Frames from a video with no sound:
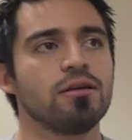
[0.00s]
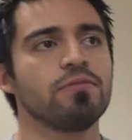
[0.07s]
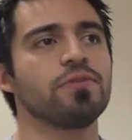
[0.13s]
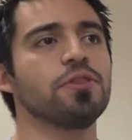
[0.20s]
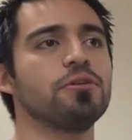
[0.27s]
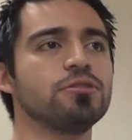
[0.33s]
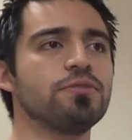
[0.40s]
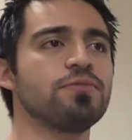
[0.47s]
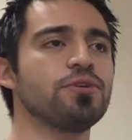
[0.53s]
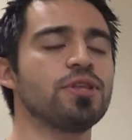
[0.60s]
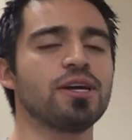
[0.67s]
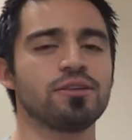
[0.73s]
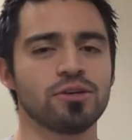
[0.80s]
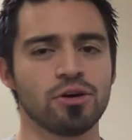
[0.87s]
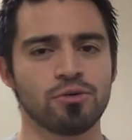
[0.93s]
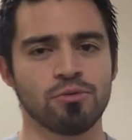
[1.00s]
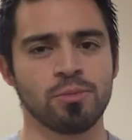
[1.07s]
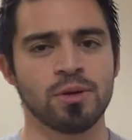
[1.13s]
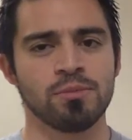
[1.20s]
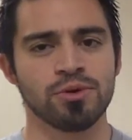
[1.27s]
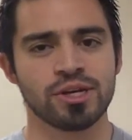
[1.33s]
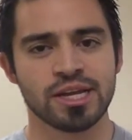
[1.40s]
For those of you that don't
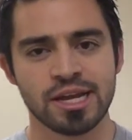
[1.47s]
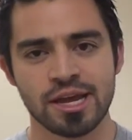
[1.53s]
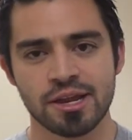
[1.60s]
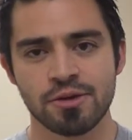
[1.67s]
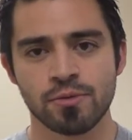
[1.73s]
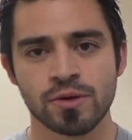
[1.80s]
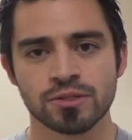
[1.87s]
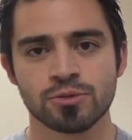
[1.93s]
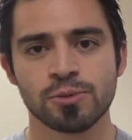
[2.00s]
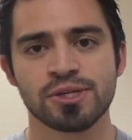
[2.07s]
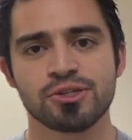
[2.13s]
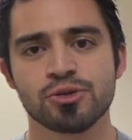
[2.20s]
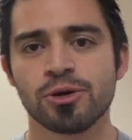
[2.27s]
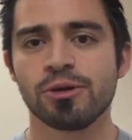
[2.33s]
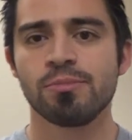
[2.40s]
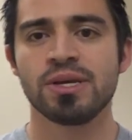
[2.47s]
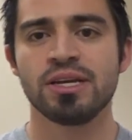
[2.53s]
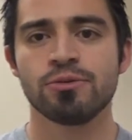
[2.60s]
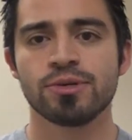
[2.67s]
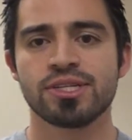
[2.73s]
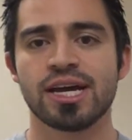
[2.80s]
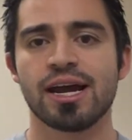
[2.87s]
remember, Canadian welterweight Jordan
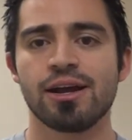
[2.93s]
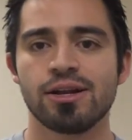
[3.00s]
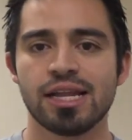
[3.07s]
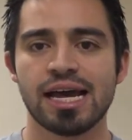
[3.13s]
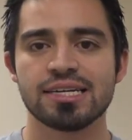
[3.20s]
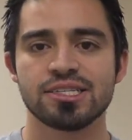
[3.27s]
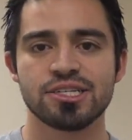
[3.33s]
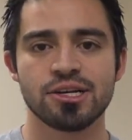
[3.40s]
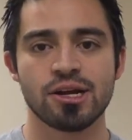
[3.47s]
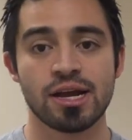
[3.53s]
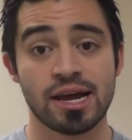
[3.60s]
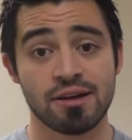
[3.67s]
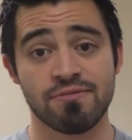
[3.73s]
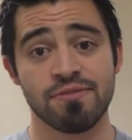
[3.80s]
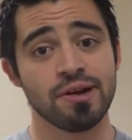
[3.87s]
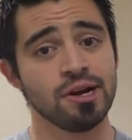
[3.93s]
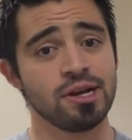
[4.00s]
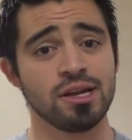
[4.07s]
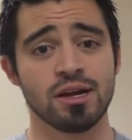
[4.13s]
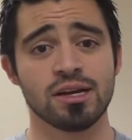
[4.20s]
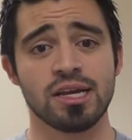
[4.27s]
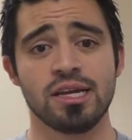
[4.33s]
Mean retired last year at a
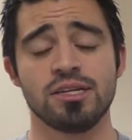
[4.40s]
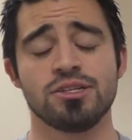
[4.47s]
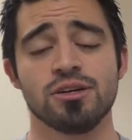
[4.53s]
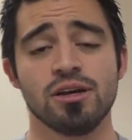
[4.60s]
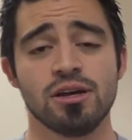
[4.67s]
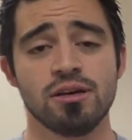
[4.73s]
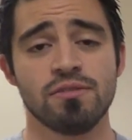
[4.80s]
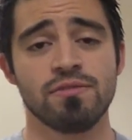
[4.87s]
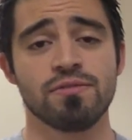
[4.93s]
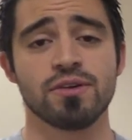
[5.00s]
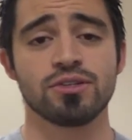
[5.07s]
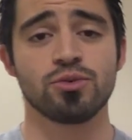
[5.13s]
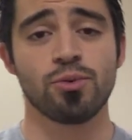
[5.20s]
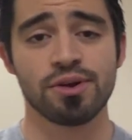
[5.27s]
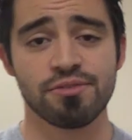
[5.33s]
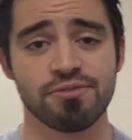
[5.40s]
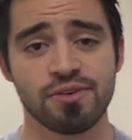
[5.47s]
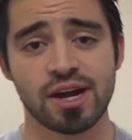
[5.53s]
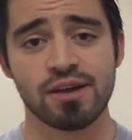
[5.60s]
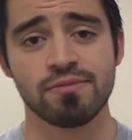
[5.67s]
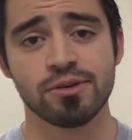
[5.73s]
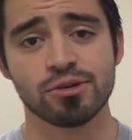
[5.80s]
very young age of
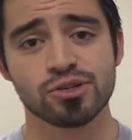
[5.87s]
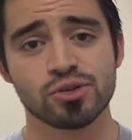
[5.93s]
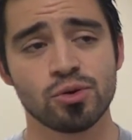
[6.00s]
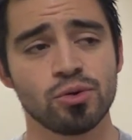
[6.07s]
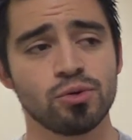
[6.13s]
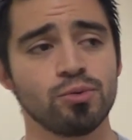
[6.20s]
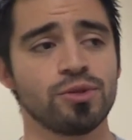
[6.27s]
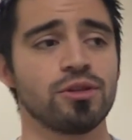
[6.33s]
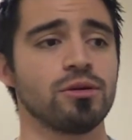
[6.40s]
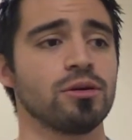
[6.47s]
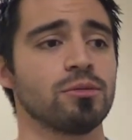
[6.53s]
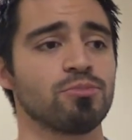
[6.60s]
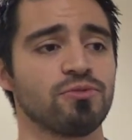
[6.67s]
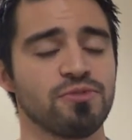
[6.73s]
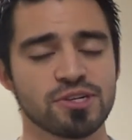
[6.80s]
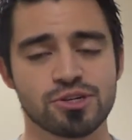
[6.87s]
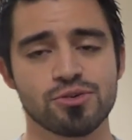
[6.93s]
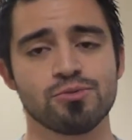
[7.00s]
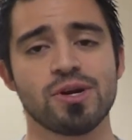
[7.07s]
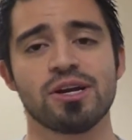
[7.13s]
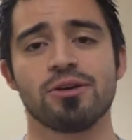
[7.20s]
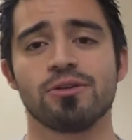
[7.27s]
25 years old with a
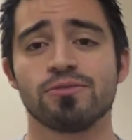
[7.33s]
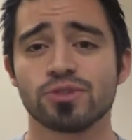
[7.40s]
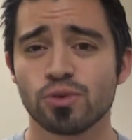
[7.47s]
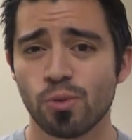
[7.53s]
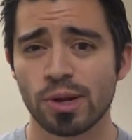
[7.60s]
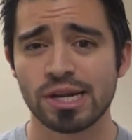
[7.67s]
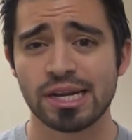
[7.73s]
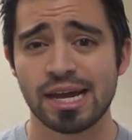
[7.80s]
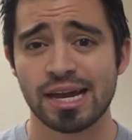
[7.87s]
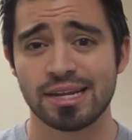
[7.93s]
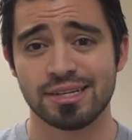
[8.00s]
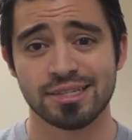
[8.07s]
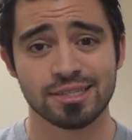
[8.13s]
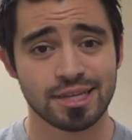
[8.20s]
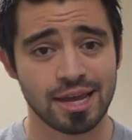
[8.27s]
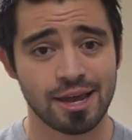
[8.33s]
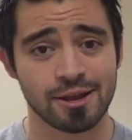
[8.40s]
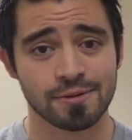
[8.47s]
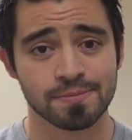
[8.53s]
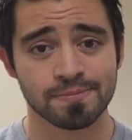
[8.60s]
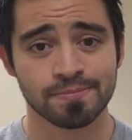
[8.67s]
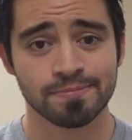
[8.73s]
professional record of 29-10.